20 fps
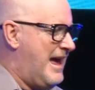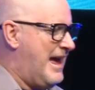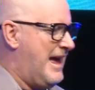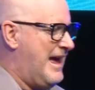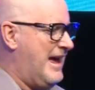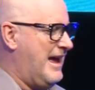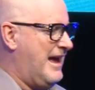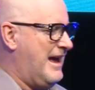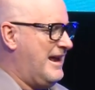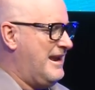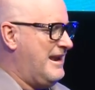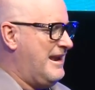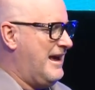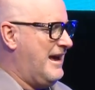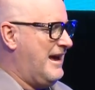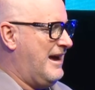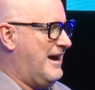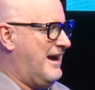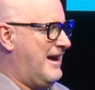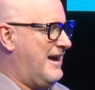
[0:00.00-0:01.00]
And
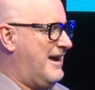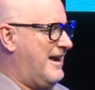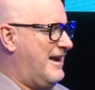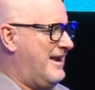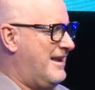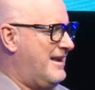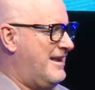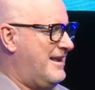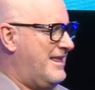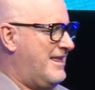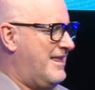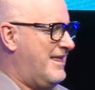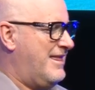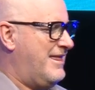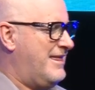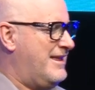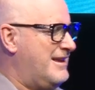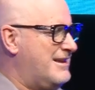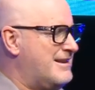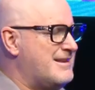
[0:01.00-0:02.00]
uh,
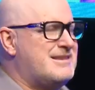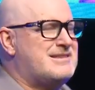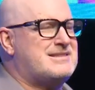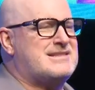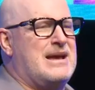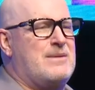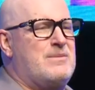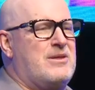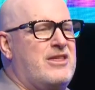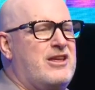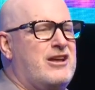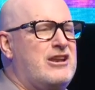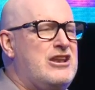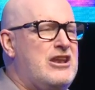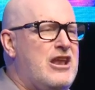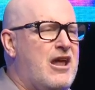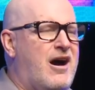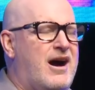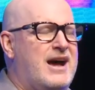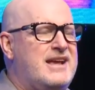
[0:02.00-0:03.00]
they're some of the
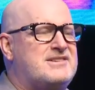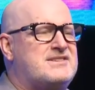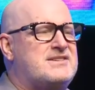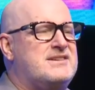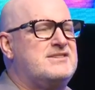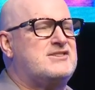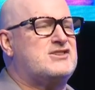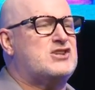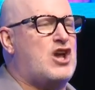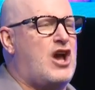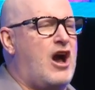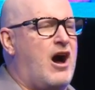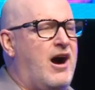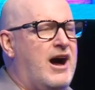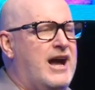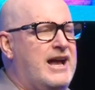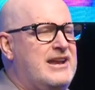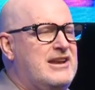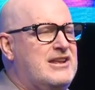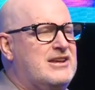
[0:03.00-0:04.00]
nicest,
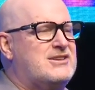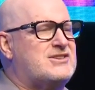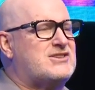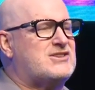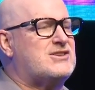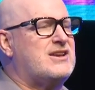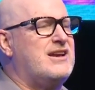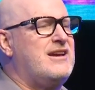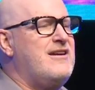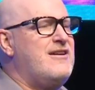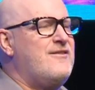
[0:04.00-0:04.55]
kindest,